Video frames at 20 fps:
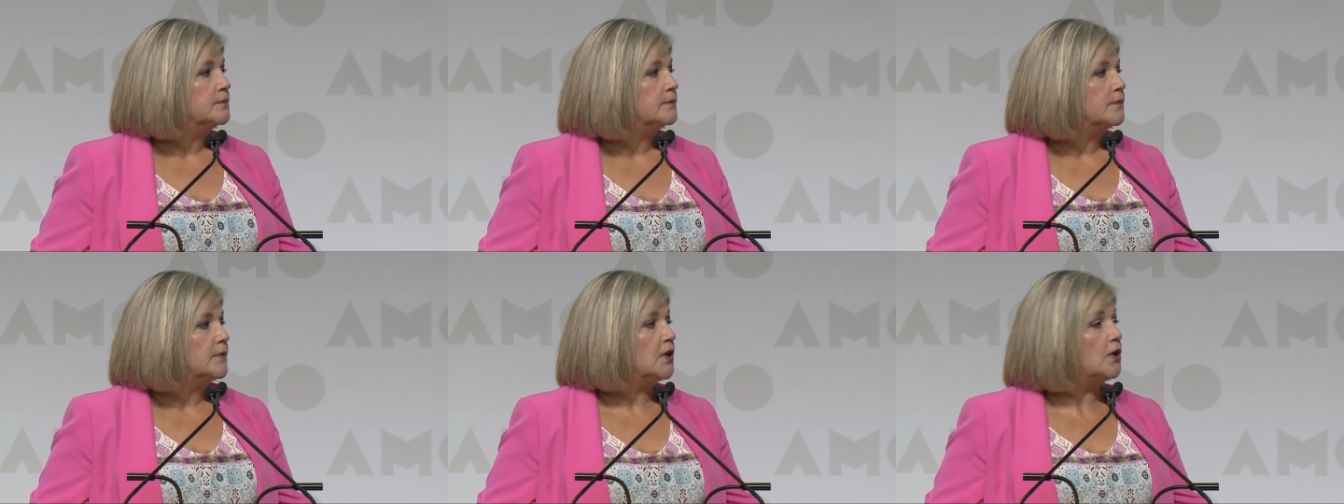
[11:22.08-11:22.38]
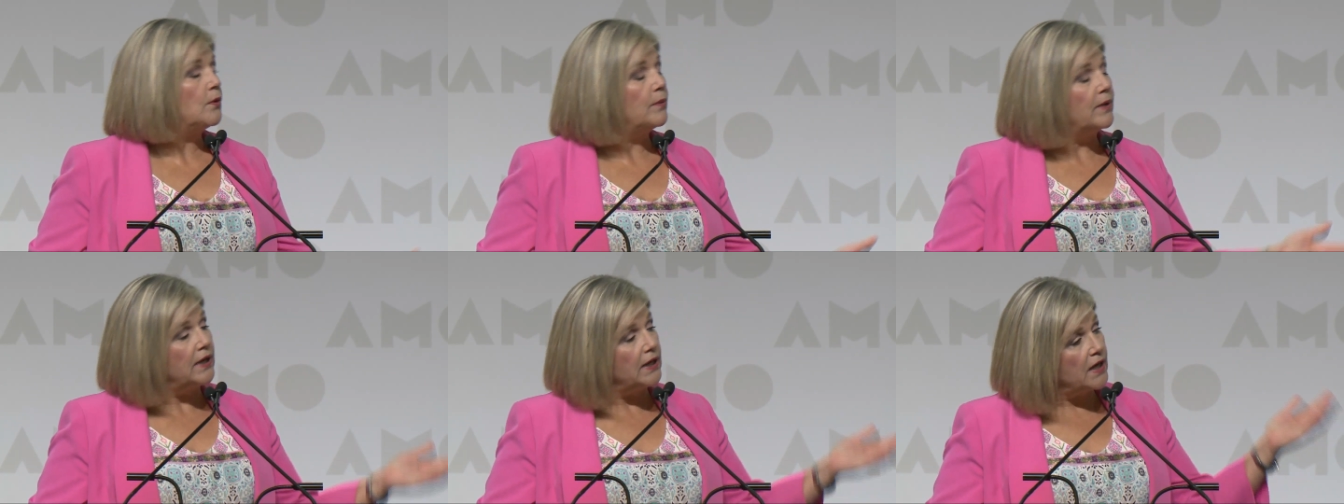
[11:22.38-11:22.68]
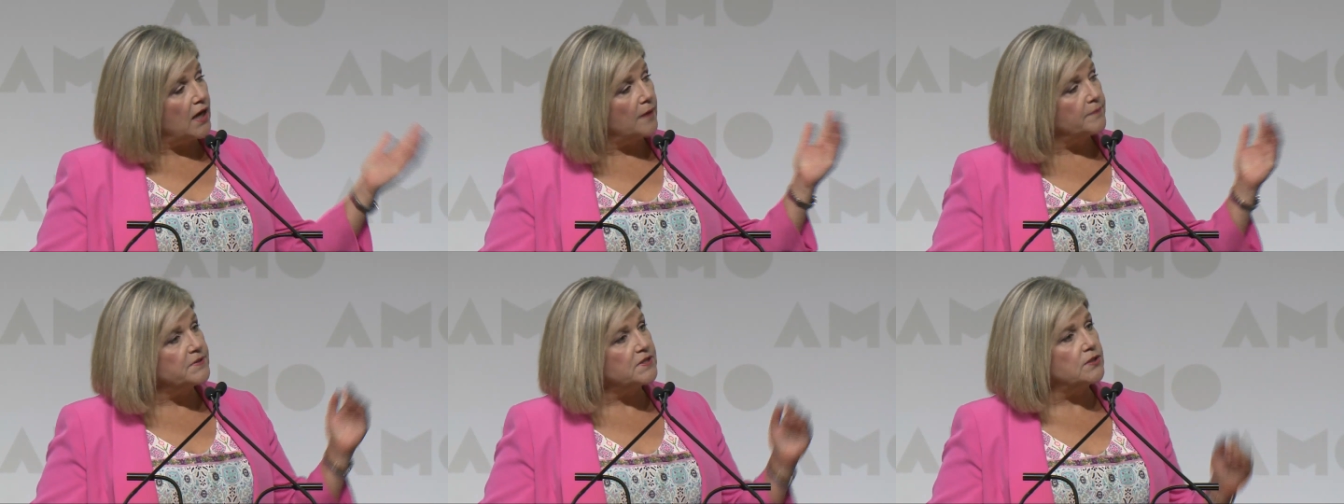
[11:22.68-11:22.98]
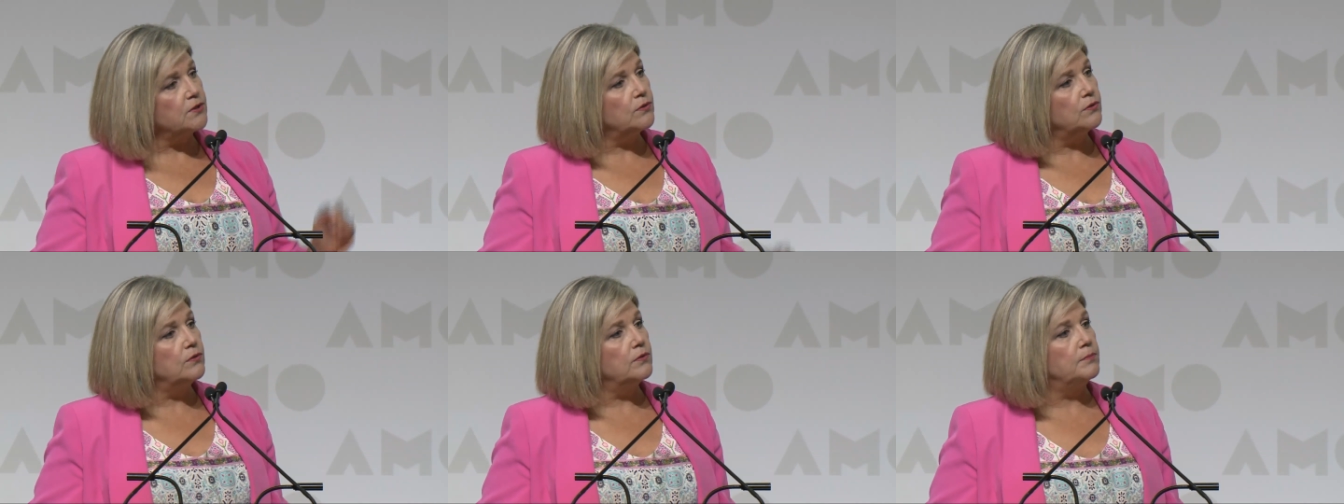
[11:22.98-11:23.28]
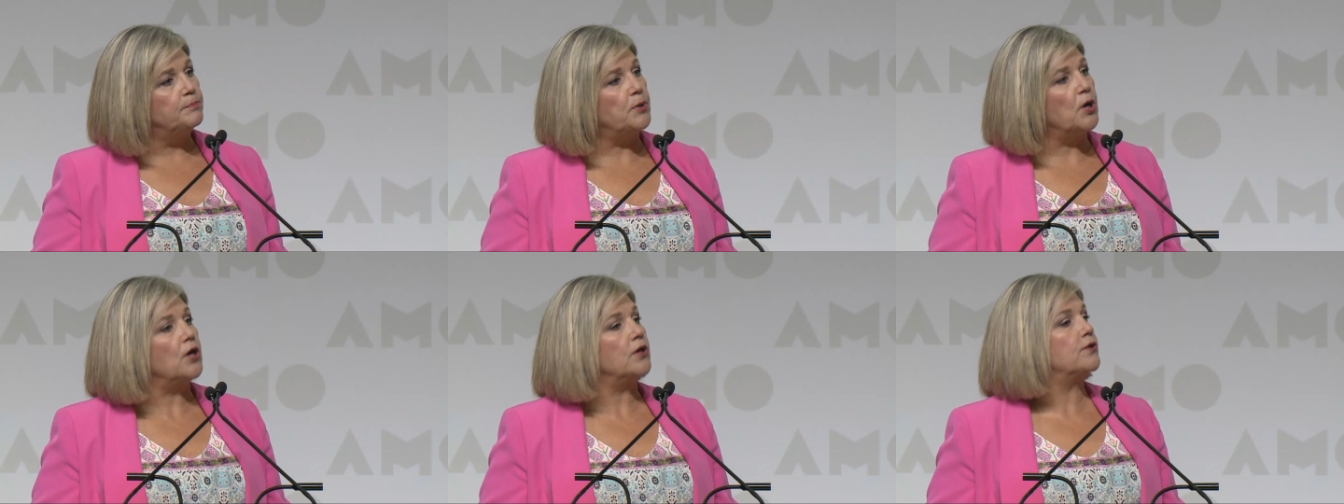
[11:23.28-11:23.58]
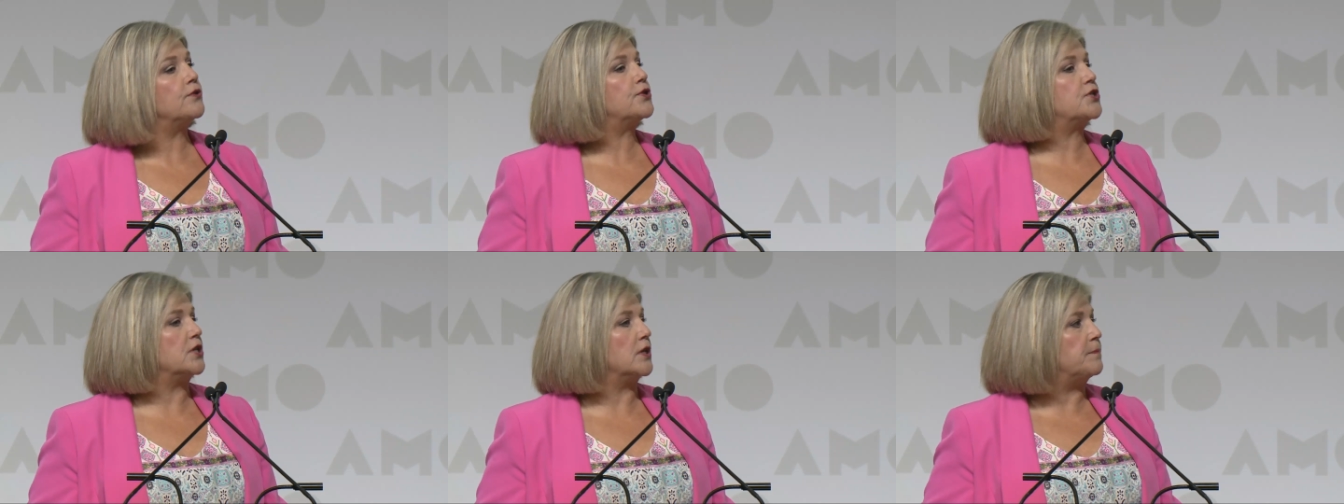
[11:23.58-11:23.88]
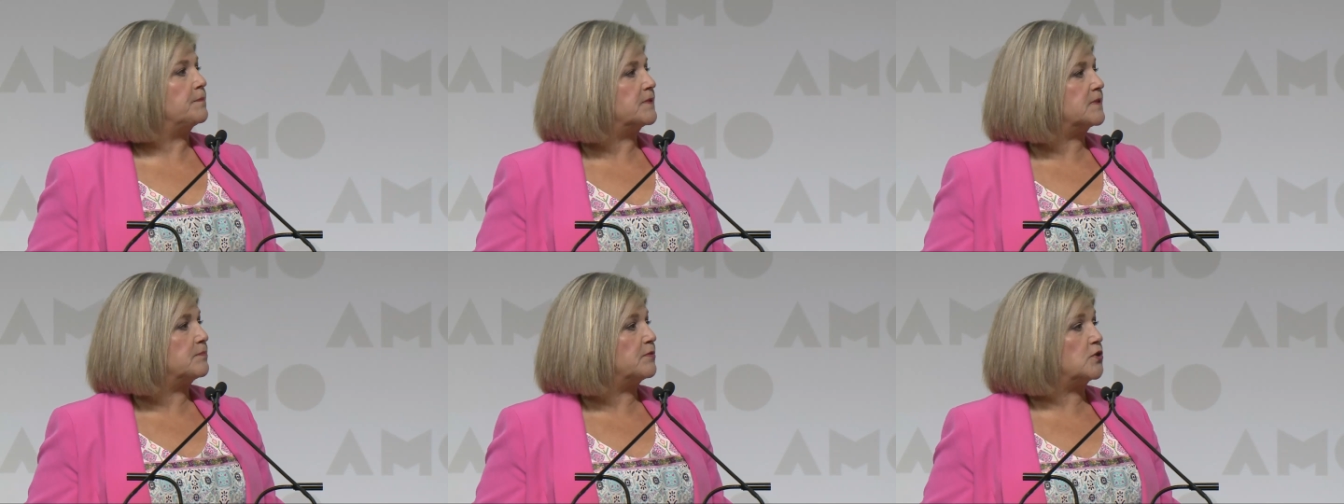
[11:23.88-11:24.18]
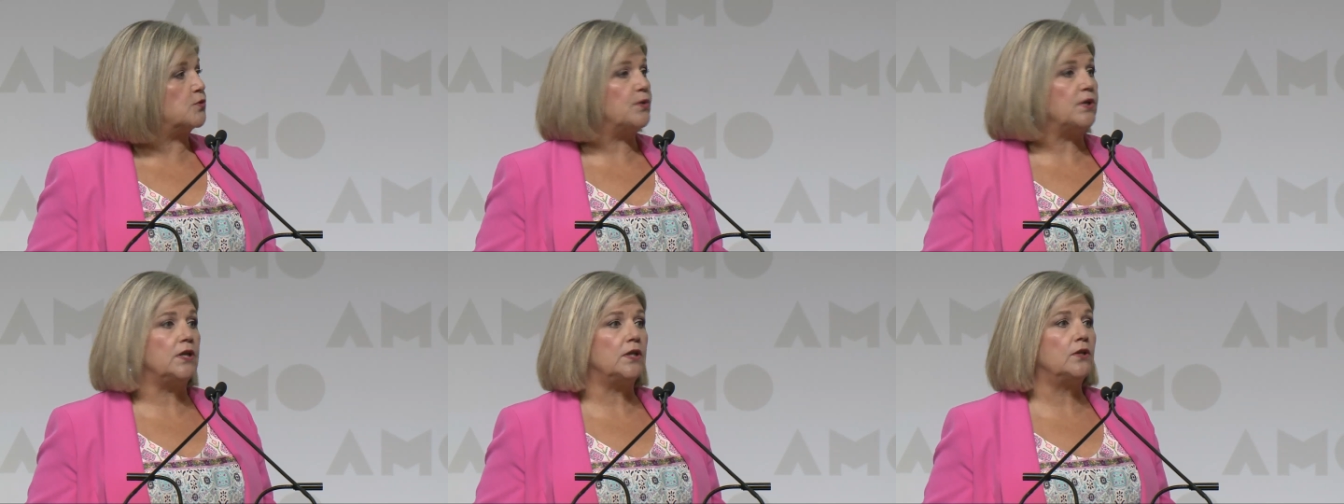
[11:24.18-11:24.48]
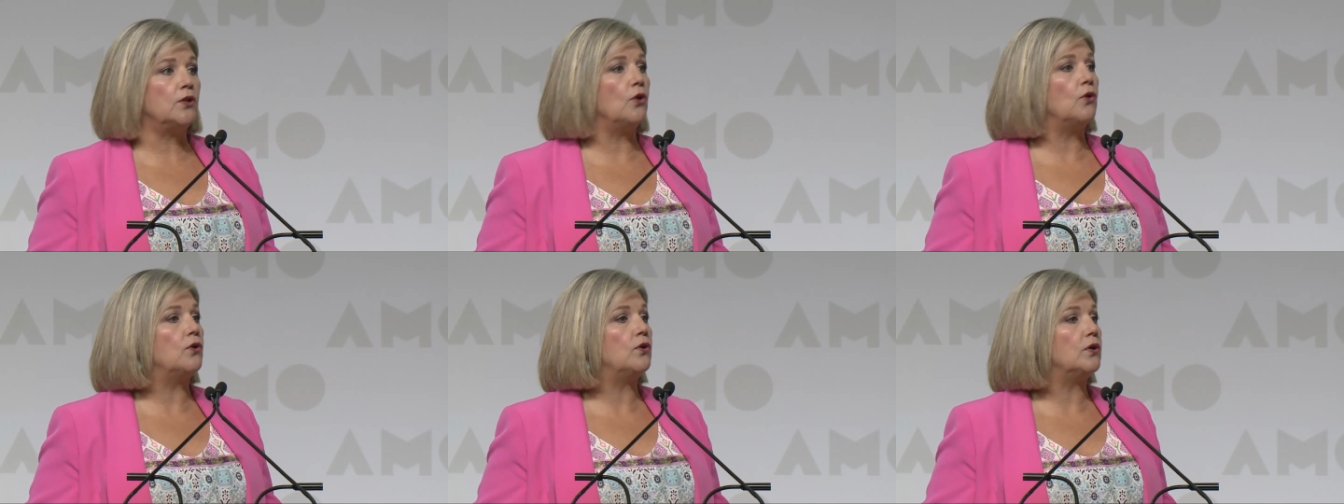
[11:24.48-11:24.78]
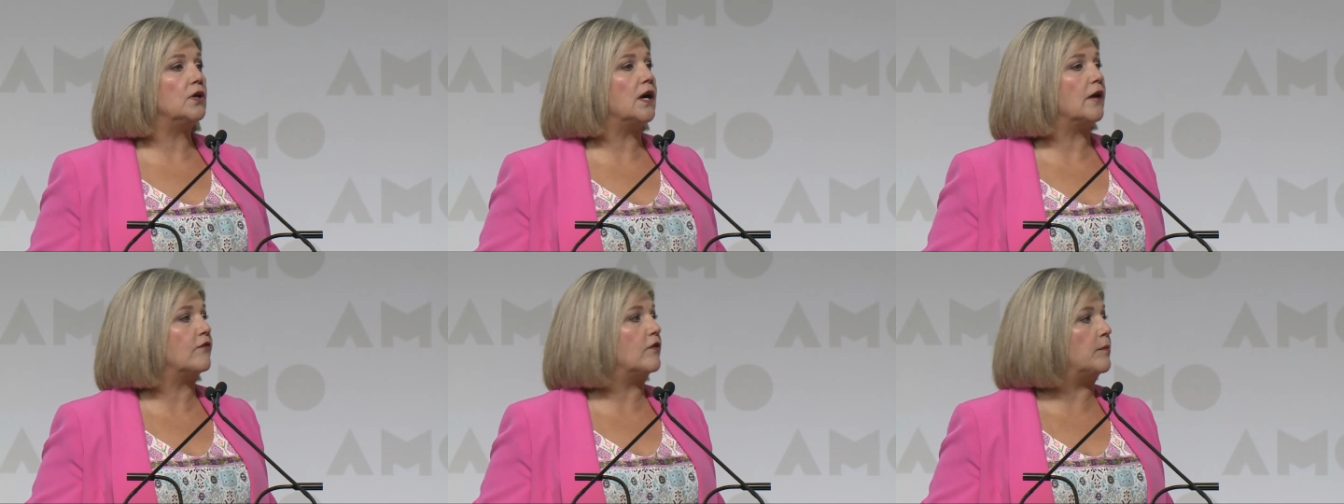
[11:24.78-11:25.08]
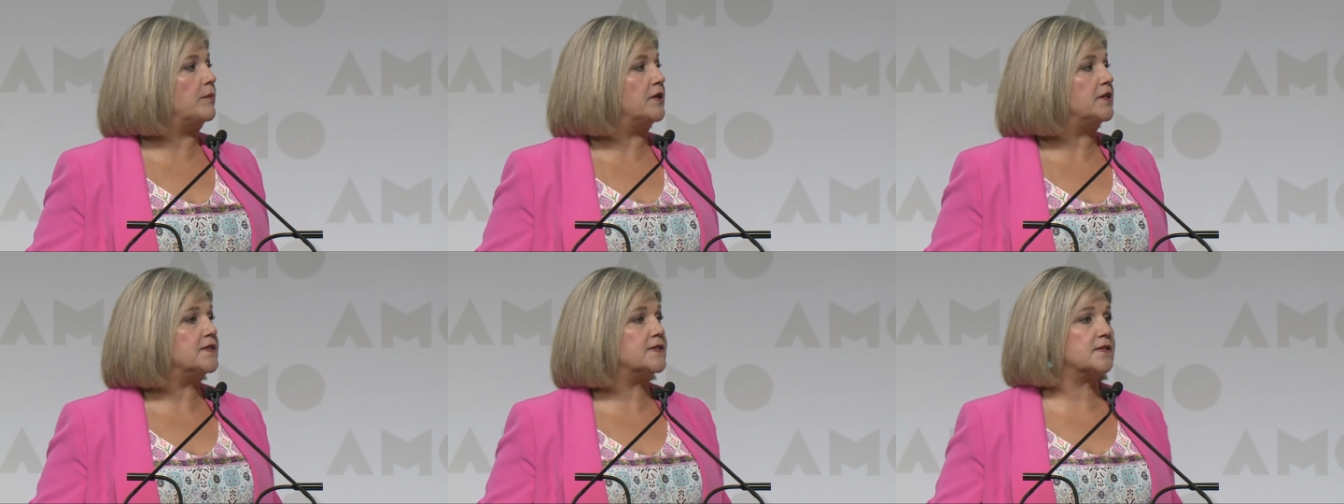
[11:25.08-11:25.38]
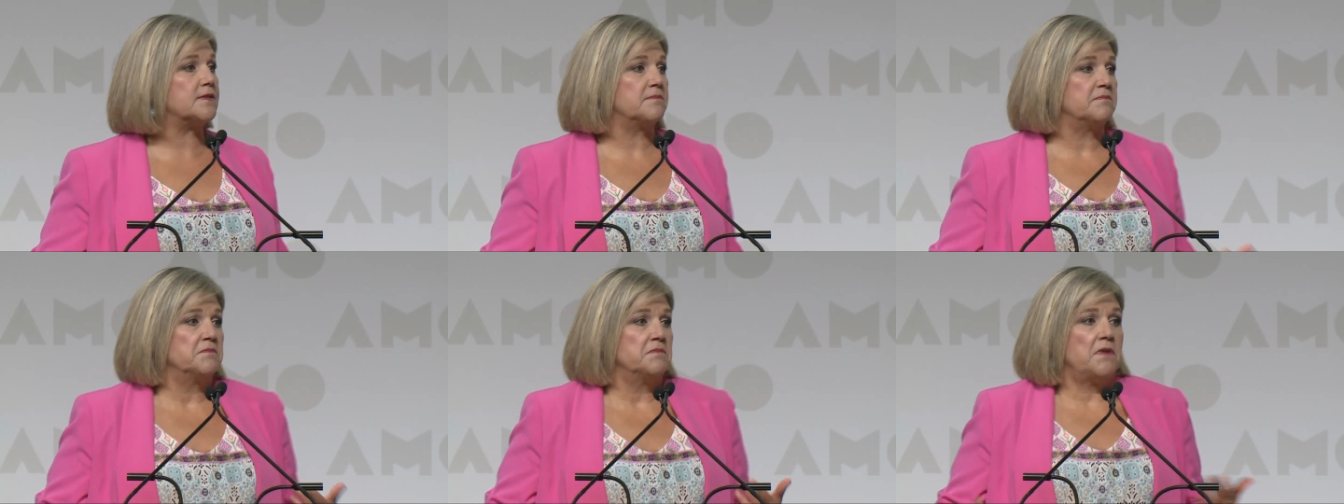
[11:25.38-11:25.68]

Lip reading: You know, when it comes to partnerships between local governments,